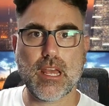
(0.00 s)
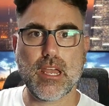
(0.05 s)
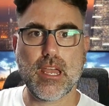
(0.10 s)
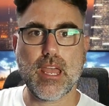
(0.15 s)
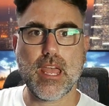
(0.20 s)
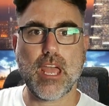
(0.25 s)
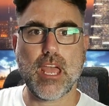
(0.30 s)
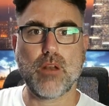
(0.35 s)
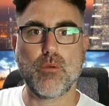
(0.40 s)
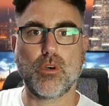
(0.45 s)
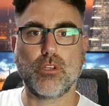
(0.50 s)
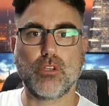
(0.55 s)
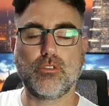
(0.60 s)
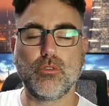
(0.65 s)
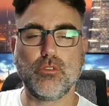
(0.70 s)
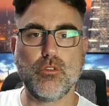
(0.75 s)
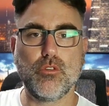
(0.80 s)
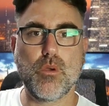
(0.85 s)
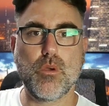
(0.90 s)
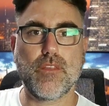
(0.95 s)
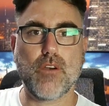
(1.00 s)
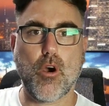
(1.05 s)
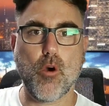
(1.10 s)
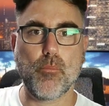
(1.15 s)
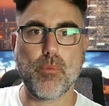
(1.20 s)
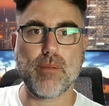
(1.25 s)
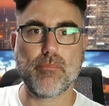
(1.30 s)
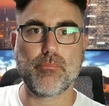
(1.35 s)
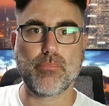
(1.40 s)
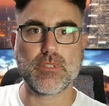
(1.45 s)
and what to do with open
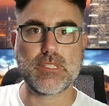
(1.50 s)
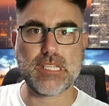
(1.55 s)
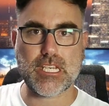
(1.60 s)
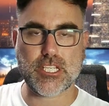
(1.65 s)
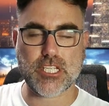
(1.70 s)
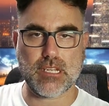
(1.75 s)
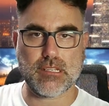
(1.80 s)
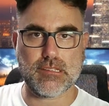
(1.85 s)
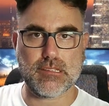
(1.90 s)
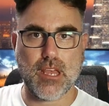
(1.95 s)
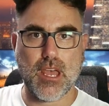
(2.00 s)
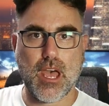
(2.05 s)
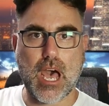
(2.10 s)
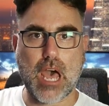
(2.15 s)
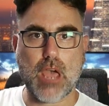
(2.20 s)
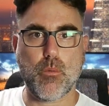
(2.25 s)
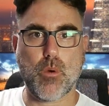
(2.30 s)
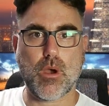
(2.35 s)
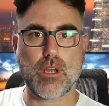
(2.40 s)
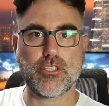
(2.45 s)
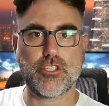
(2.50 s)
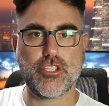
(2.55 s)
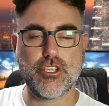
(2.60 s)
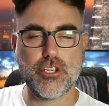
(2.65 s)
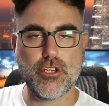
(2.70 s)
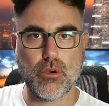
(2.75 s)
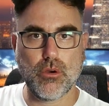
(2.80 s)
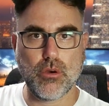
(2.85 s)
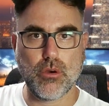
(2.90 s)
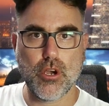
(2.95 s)
positions. I want
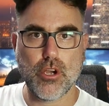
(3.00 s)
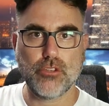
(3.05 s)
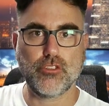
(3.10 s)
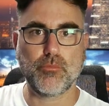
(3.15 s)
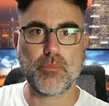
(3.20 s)
you to become